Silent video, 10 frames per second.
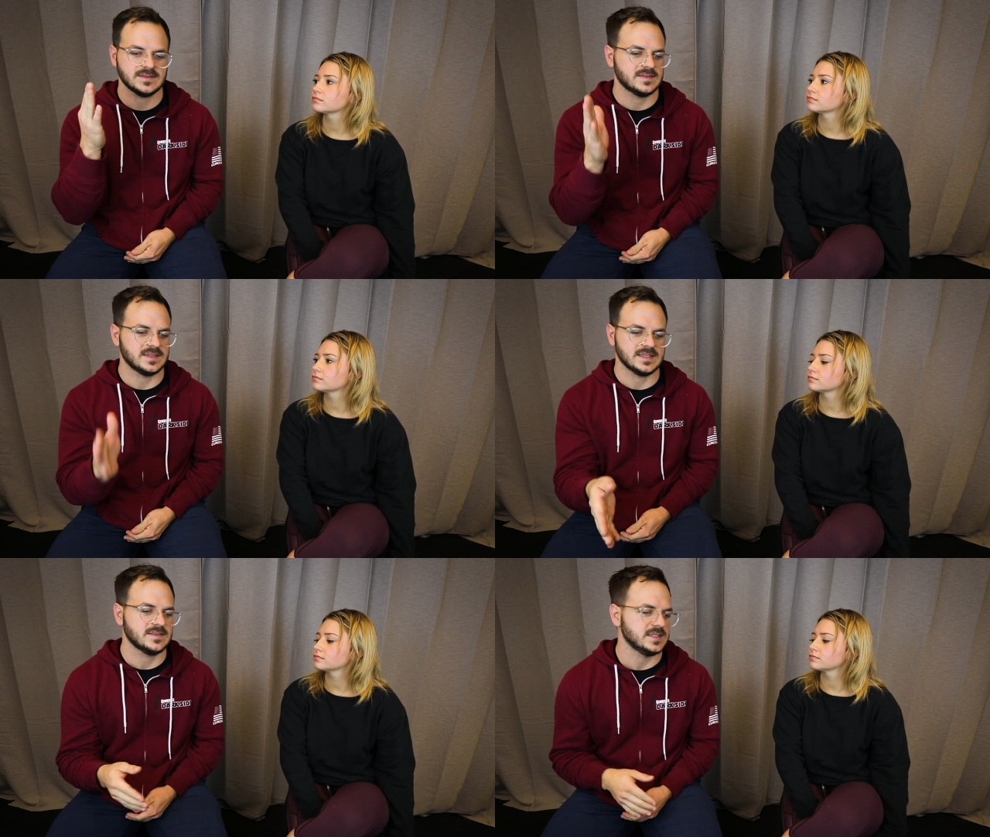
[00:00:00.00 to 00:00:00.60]

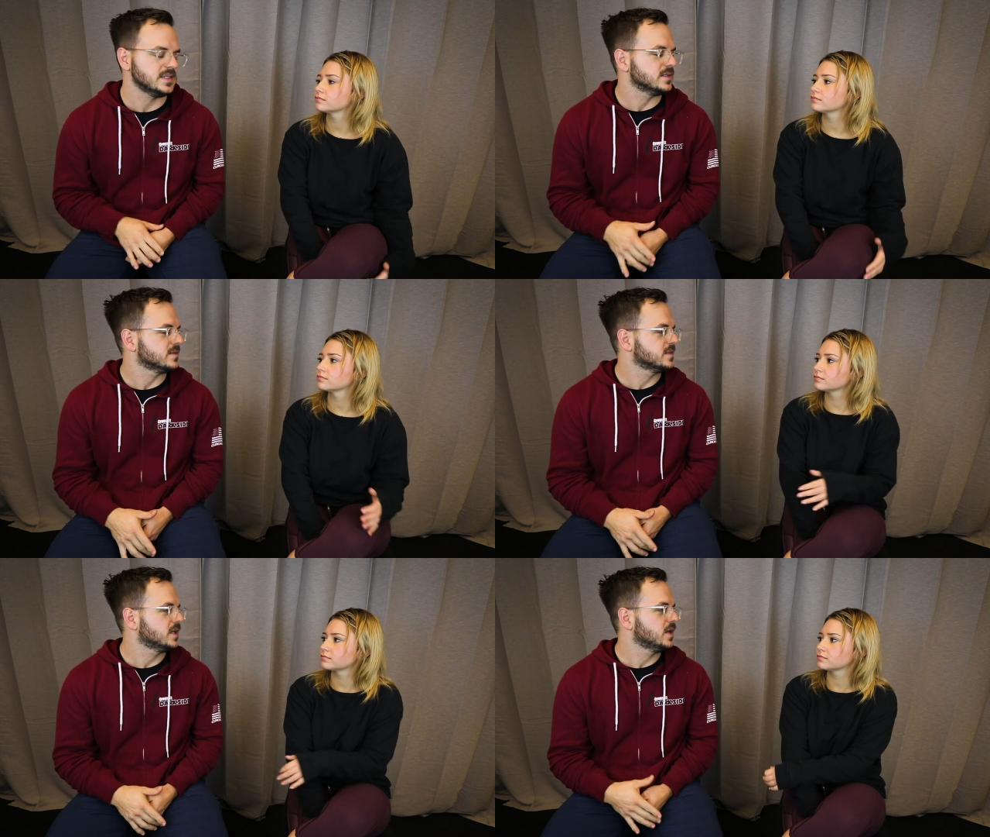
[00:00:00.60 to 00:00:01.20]
Speaker 1: 60 years
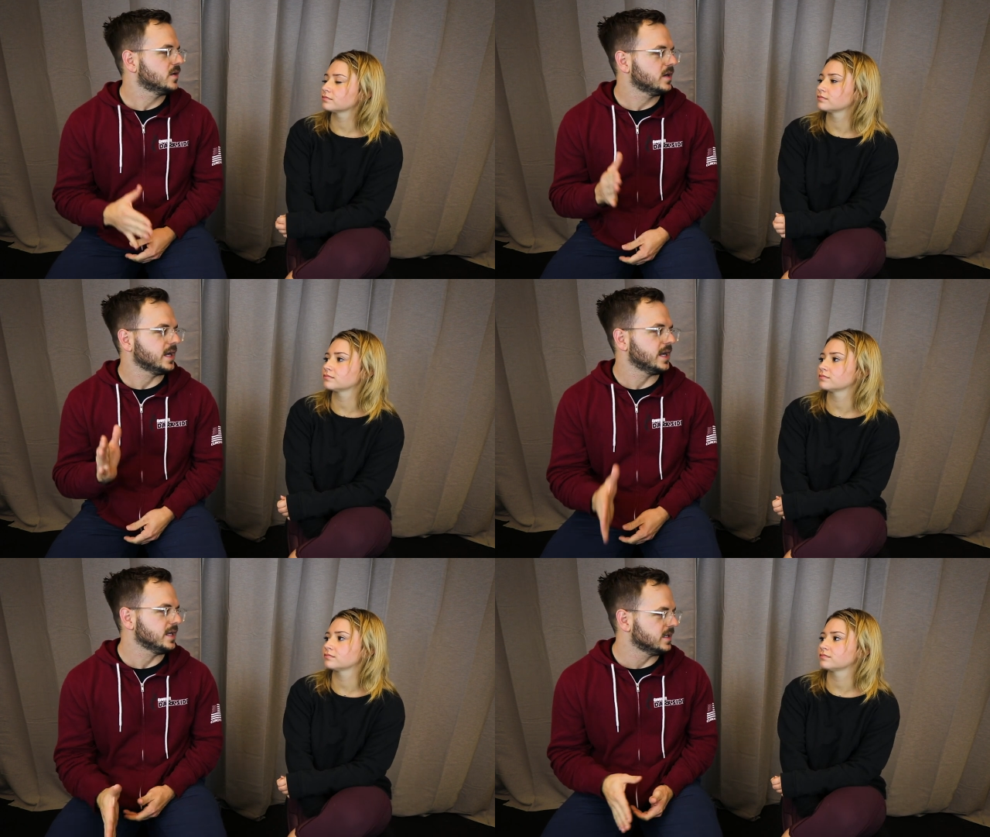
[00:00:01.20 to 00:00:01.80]
ago,
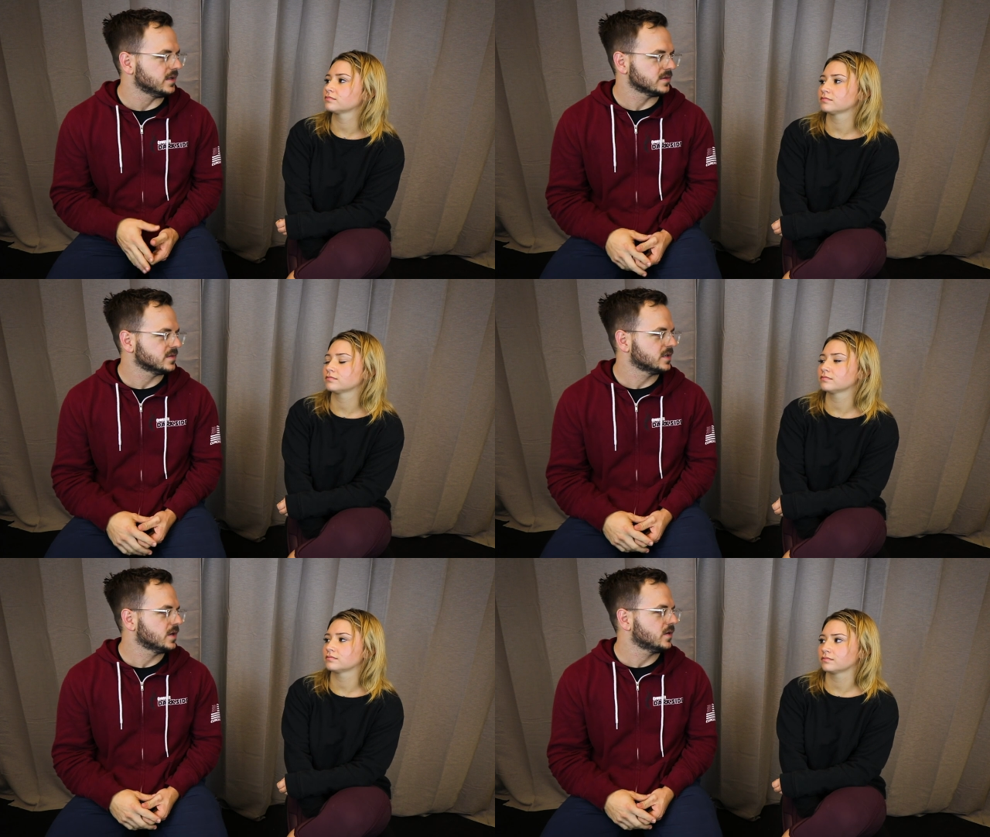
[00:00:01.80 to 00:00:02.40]
80 years
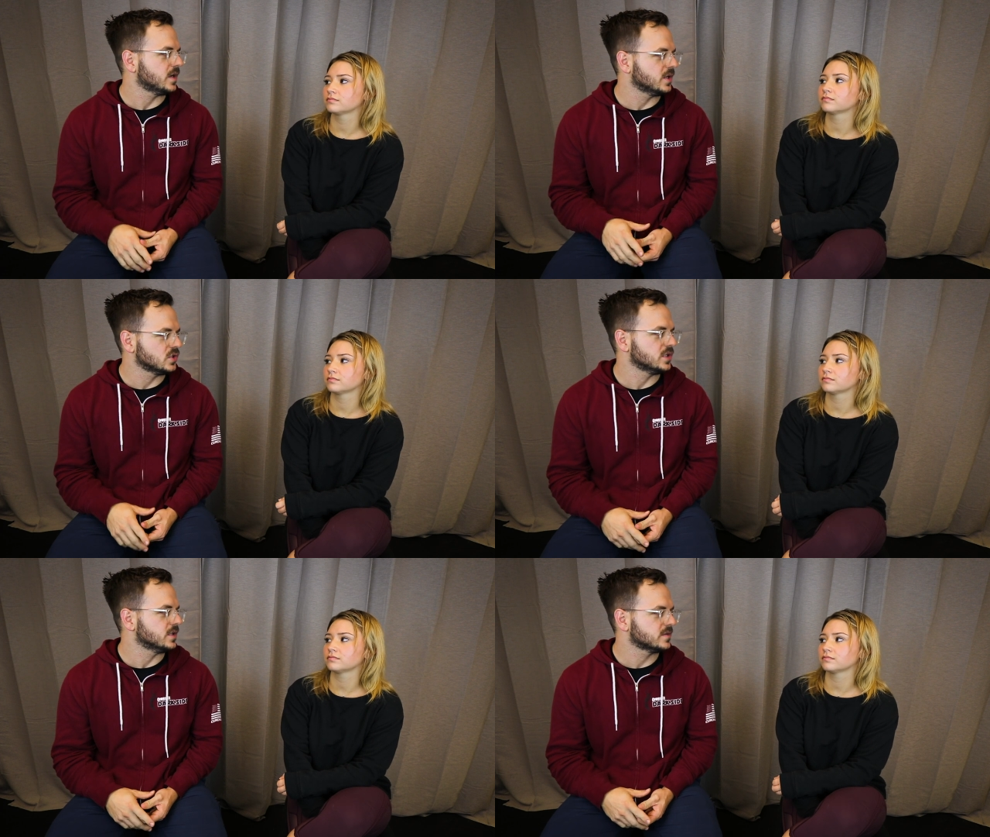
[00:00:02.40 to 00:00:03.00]
ago,
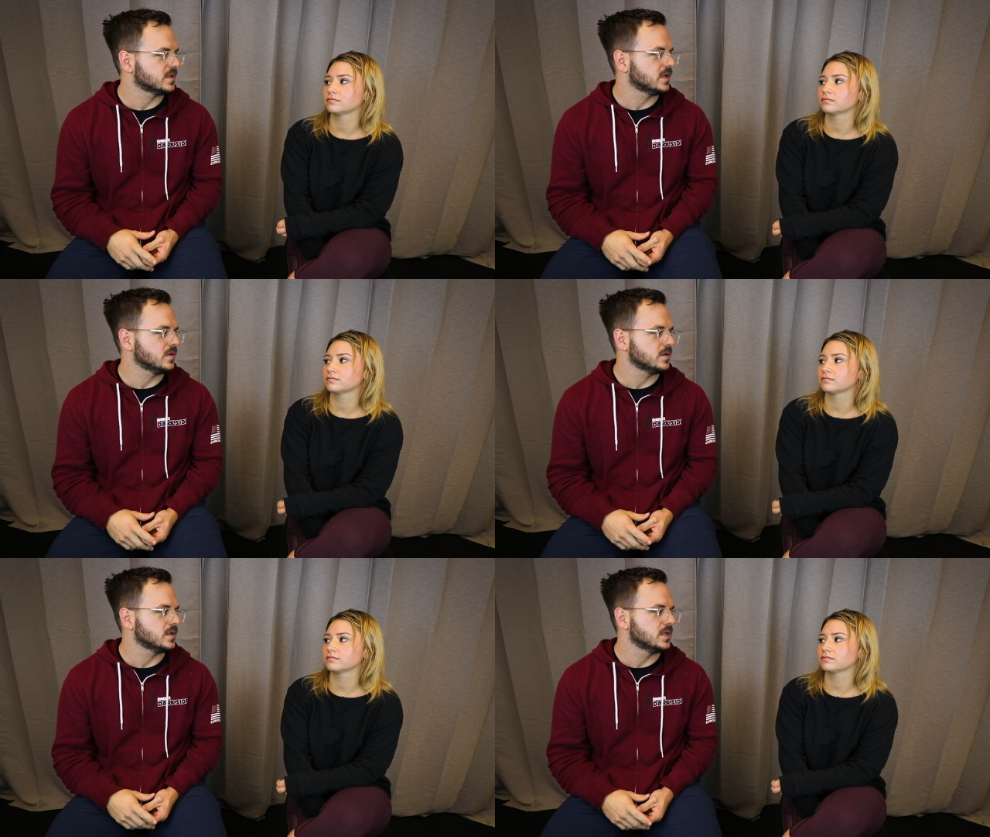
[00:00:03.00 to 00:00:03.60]
100 years
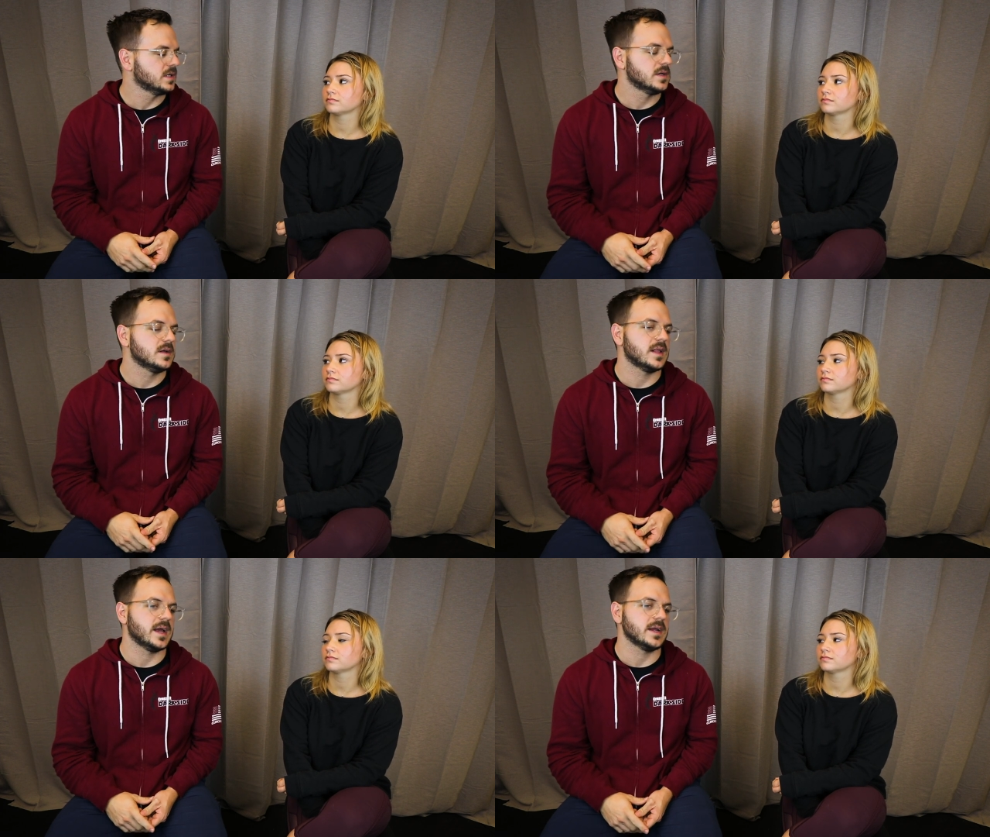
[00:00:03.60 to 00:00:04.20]
ago,
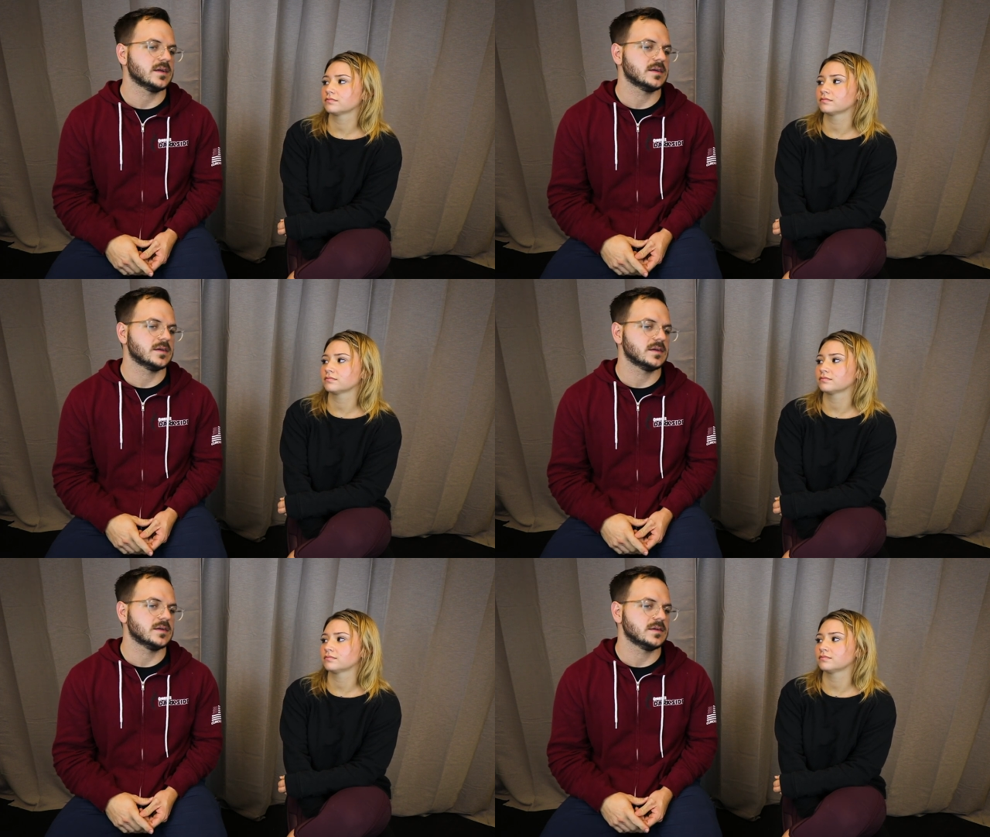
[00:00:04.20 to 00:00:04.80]
like
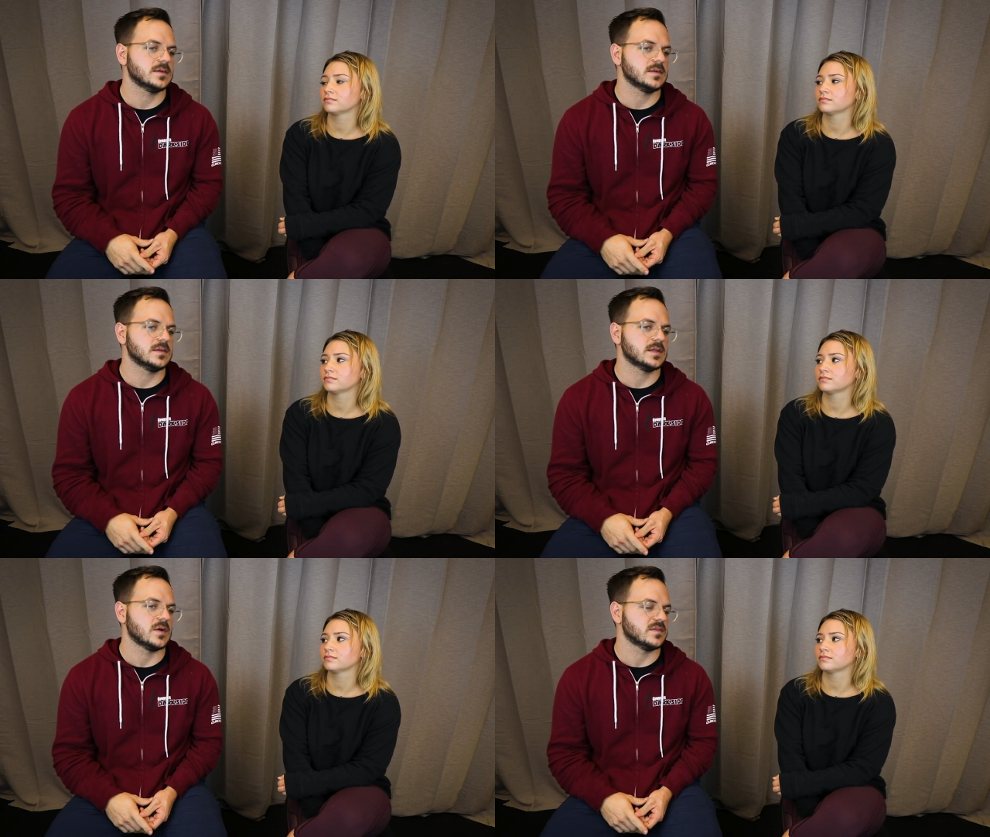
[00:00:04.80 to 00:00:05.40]

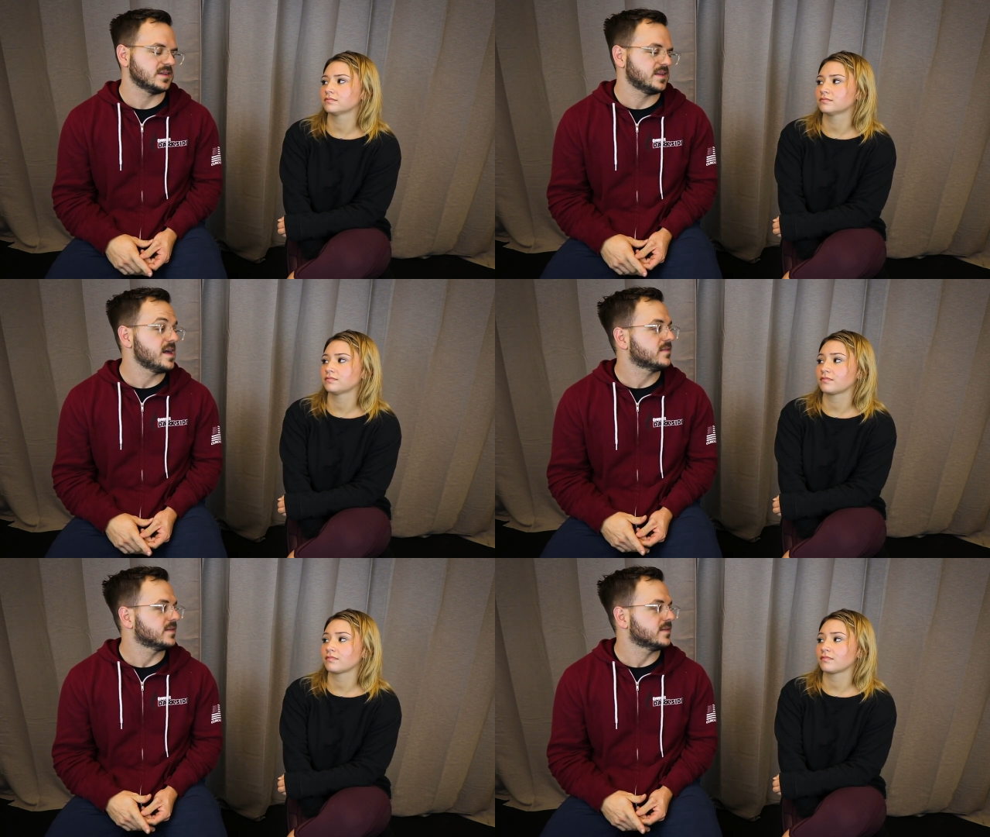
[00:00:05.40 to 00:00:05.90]
that was a death